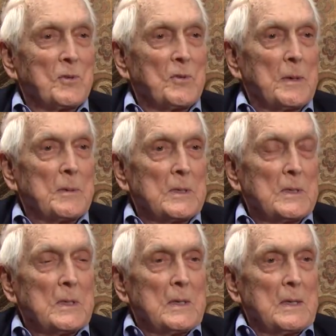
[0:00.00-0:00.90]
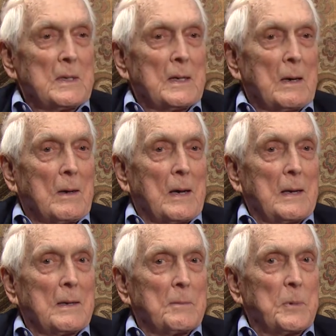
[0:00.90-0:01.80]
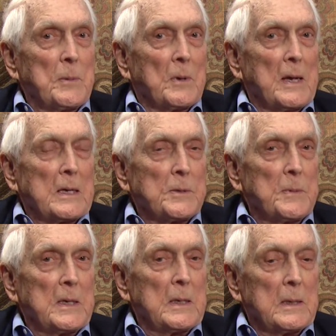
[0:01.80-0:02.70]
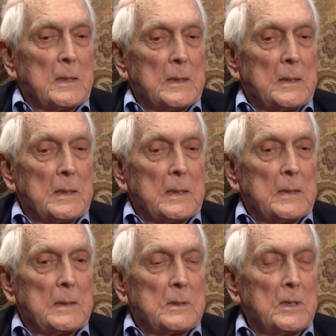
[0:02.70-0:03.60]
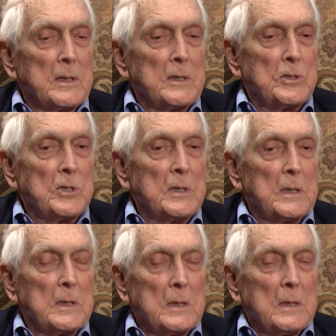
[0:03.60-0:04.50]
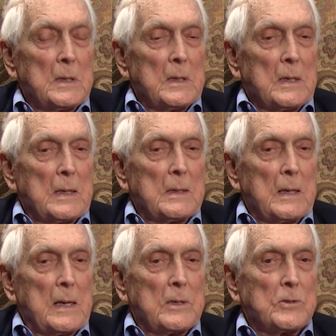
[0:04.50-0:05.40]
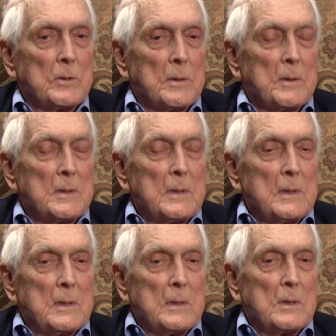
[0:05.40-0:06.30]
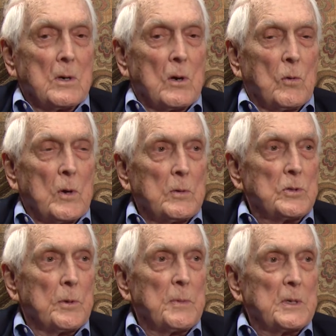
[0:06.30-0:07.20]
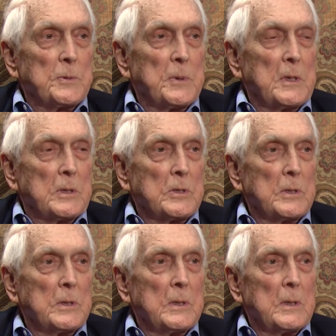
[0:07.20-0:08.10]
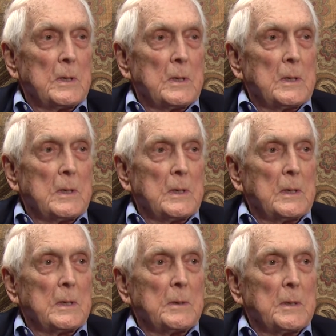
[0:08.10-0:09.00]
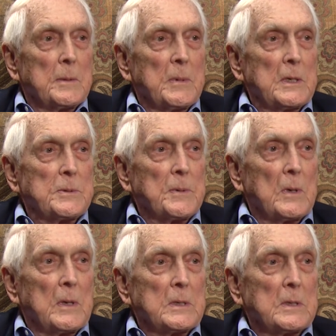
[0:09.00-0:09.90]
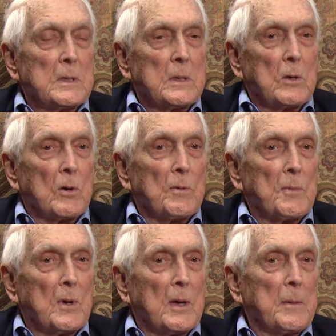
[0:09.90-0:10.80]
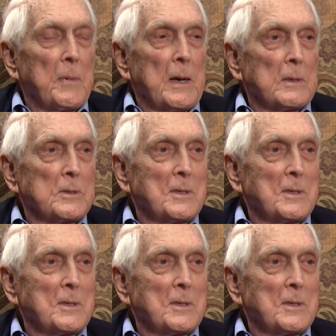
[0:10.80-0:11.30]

famous. Now, I, people ask me, uh, tongue in cheek, I answer, Carl, what was your best pitch in uh, baseball? I said, the curveball I bounced